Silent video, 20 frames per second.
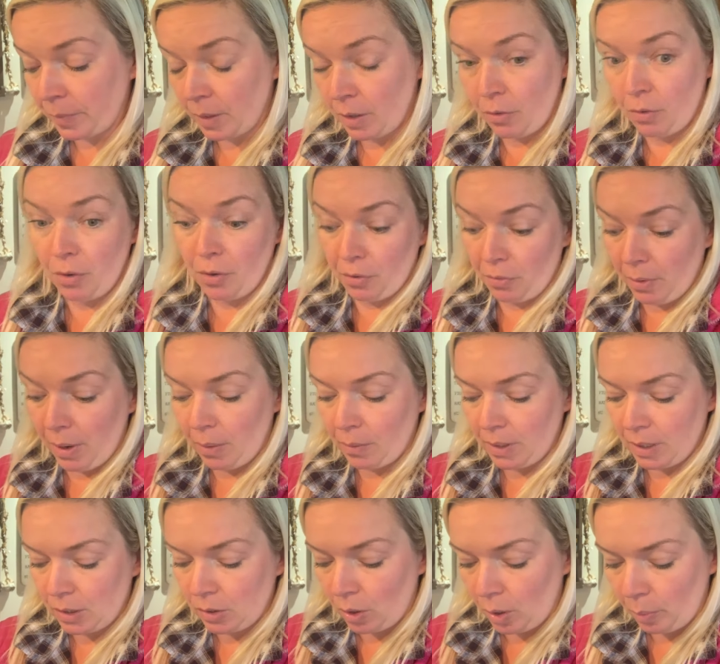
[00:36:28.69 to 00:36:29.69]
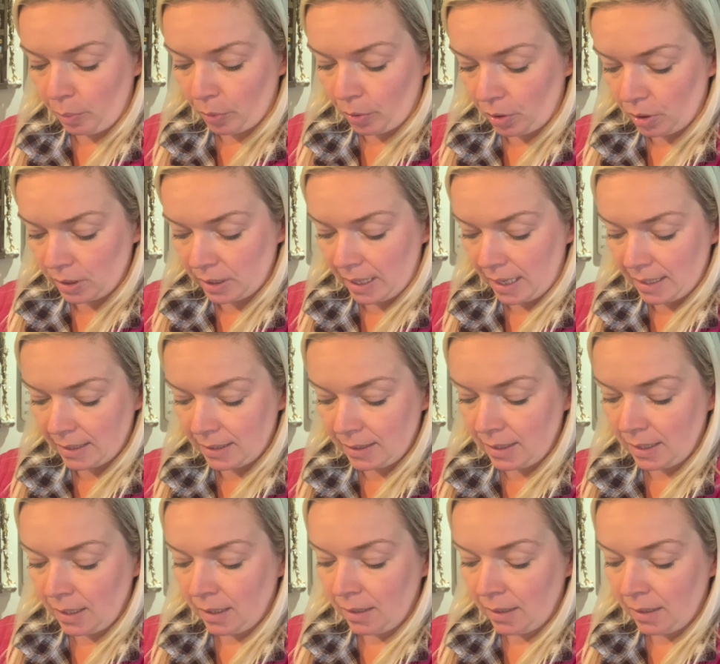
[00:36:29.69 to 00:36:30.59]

through, throughout this whole process.